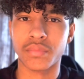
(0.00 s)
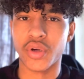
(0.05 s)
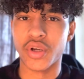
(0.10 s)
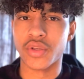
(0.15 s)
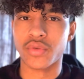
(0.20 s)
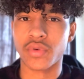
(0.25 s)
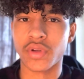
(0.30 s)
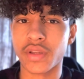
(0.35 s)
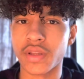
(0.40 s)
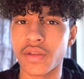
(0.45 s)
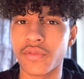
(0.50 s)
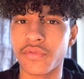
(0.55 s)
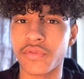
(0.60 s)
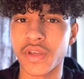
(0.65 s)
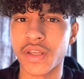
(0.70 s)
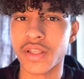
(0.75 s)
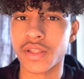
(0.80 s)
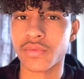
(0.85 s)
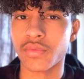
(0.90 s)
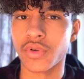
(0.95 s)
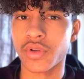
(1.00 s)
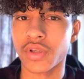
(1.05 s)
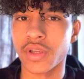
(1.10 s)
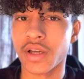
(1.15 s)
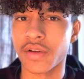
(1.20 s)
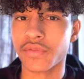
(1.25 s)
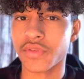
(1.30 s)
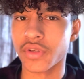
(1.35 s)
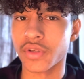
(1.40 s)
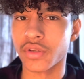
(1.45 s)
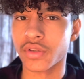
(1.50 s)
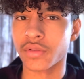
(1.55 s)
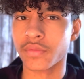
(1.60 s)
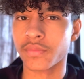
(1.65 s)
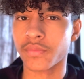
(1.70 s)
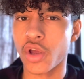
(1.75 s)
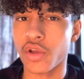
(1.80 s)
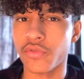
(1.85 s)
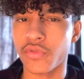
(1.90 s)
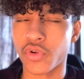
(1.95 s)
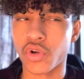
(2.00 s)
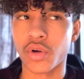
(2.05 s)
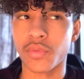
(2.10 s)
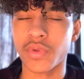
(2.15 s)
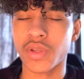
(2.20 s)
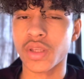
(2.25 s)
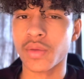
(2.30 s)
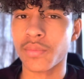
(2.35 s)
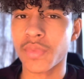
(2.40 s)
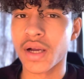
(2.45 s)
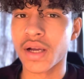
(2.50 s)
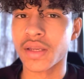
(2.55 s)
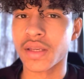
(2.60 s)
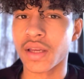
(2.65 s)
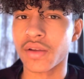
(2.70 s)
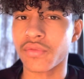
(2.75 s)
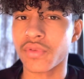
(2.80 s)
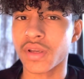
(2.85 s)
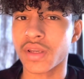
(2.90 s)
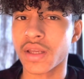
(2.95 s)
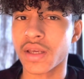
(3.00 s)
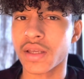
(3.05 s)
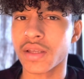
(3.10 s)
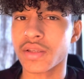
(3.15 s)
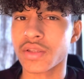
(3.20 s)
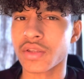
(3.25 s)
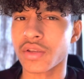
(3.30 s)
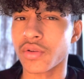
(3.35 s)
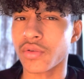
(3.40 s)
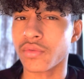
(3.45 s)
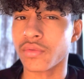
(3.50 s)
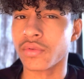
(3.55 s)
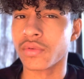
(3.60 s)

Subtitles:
but it's one of them things what you have to overcome in your mind every day. So